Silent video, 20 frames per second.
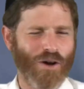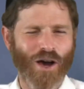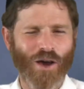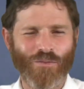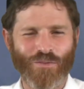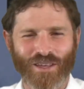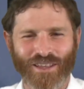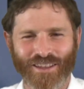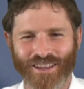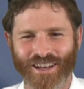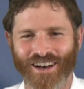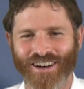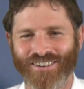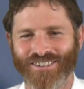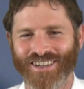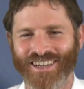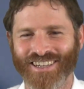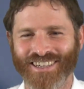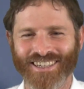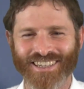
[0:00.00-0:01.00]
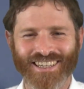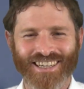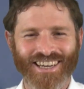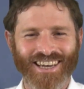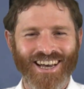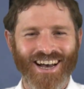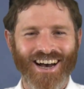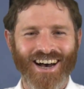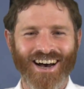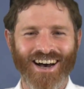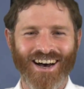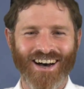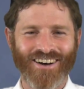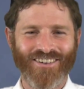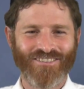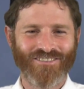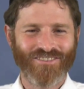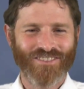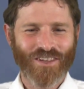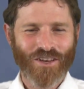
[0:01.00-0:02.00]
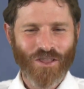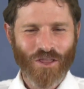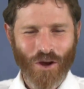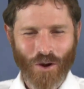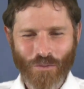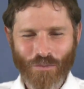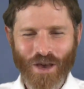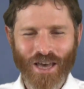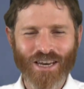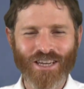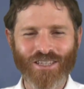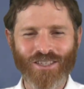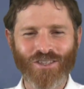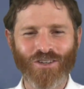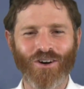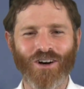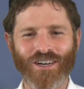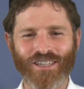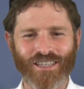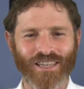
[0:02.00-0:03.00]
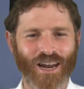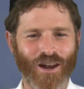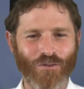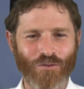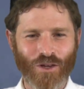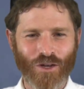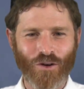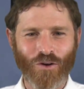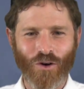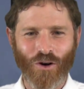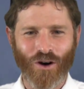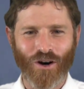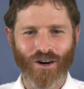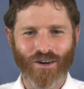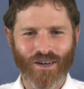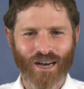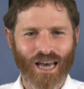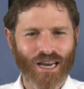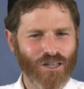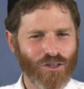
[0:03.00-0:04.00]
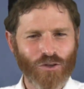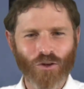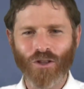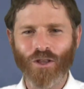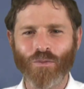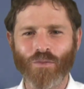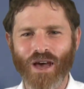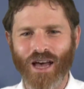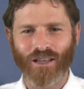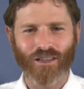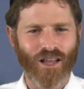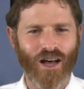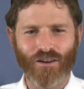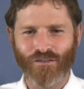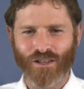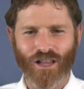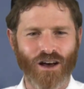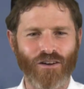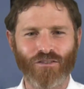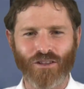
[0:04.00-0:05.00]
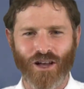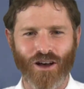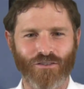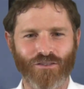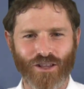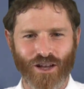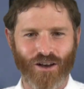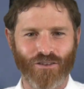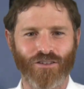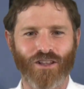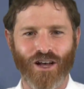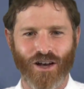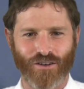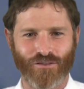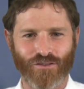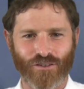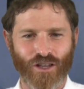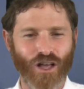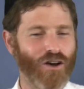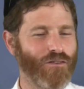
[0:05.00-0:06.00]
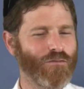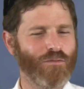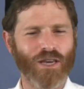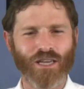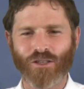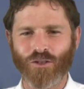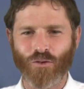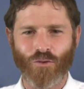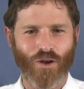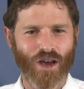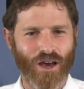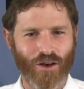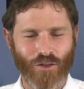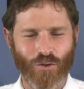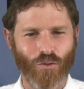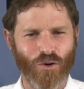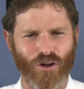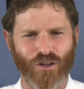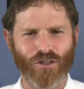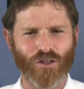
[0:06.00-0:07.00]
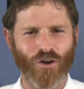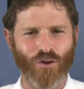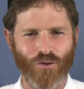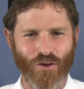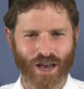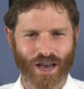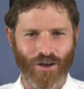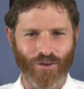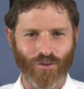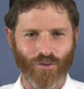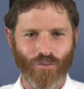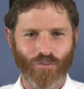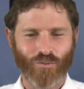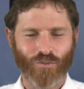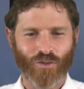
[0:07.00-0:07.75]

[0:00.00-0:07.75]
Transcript: buy me love. There are many songs that I recall, and it's all about love, love, love, love, love. Love makes the world go round.